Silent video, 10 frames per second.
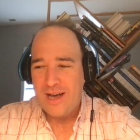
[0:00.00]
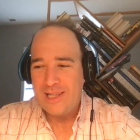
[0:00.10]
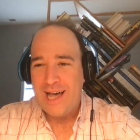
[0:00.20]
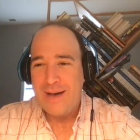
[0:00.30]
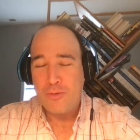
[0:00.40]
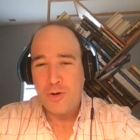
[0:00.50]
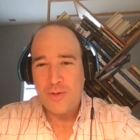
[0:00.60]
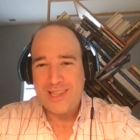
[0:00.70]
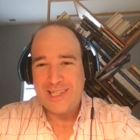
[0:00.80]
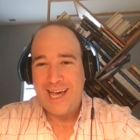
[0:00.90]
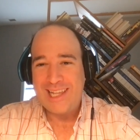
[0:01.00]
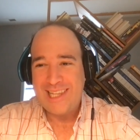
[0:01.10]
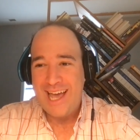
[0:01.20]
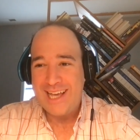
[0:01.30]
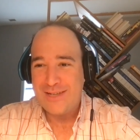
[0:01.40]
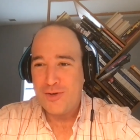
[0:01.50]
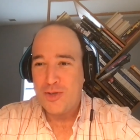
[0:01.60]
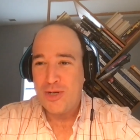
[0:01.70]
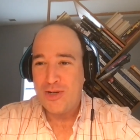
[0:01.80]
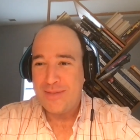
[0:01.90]
a lot more with a lot less if
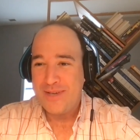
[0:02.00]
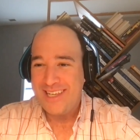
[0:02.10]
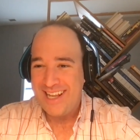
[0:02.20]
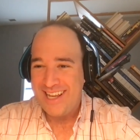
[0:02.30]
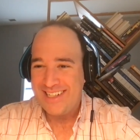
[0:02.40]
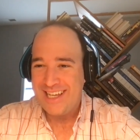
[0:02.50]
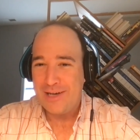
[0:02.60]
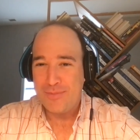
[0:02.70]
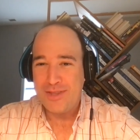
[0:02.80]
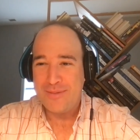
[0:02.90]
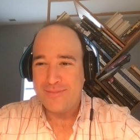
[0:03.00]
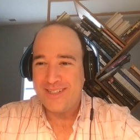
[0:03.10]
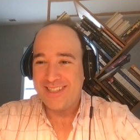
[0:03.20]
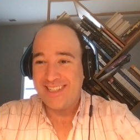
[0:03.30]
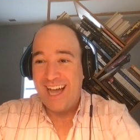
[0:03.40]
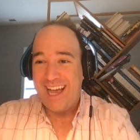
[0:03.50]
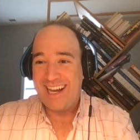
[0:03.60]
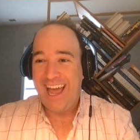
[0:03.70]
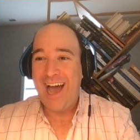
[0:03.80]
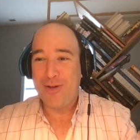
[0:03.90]
you're there at the beginning to help them
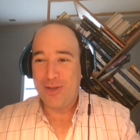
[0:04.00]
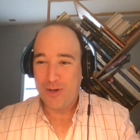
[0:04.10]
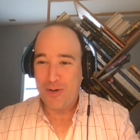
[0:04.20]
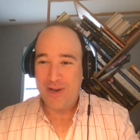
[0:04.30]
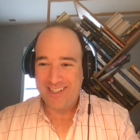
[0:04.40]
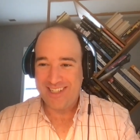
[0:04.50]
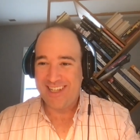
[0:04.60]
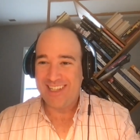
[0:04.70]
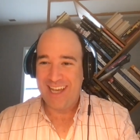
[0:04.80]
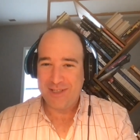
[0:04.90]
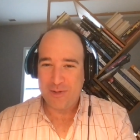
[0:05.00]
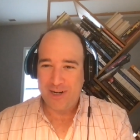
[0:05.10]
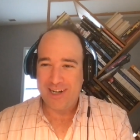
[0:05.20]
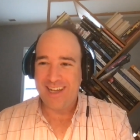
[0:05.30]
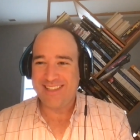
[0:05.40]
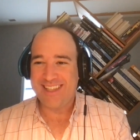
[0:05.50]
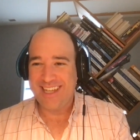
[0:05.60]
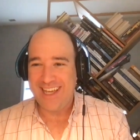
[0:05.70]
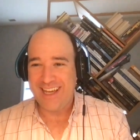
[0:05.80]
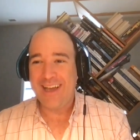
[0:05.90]
design how they're going to collect and organize
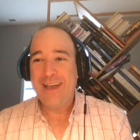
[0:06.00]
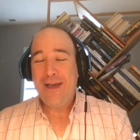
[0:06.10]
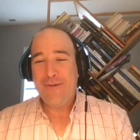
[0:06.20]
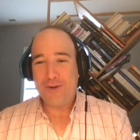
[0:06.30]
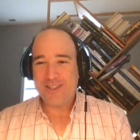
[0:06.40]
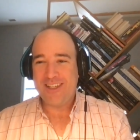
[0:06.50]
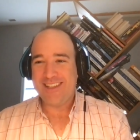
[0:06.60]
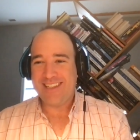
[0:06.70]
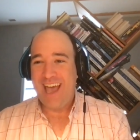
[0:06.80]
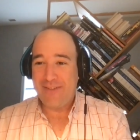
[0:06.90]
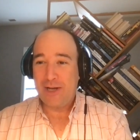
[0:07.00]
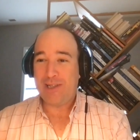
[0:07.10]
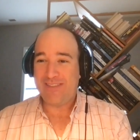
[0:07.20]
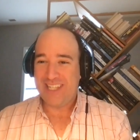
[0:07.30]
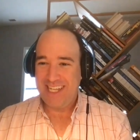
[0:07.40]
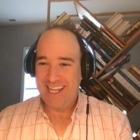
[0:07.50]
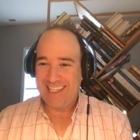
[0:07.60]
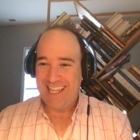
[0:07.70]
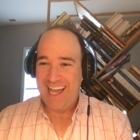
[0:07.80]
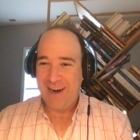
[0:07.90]
the data, versus having all of the
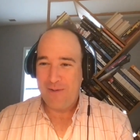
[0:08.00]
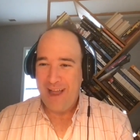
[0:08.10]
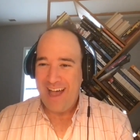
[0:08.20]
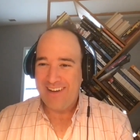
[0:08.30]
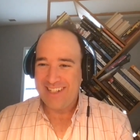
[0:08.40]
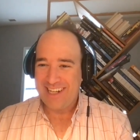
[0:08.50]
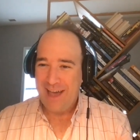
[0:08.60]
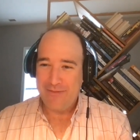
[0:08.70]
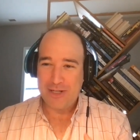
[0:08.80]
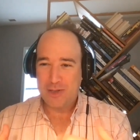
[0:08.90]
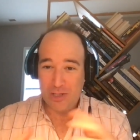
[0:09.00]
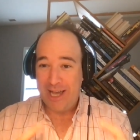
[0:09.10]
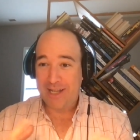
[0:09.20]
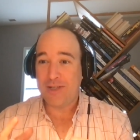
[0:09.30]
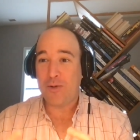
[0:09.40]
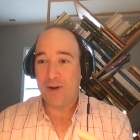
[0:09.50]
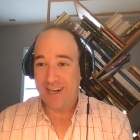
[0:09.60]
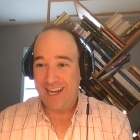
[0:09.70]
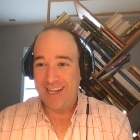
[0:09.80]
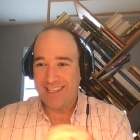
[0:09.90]
data lying around and having to collect and
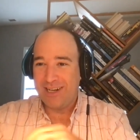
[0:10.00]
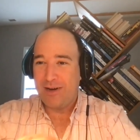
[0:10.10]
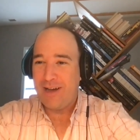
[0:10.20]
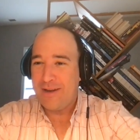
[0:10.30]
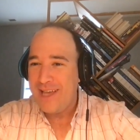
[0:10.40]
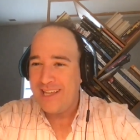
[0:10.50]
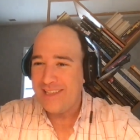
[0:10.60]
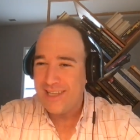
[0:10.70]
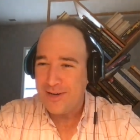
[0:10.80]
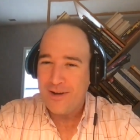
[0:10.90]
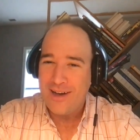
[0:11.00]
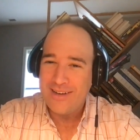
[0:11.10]
organize it and automate it later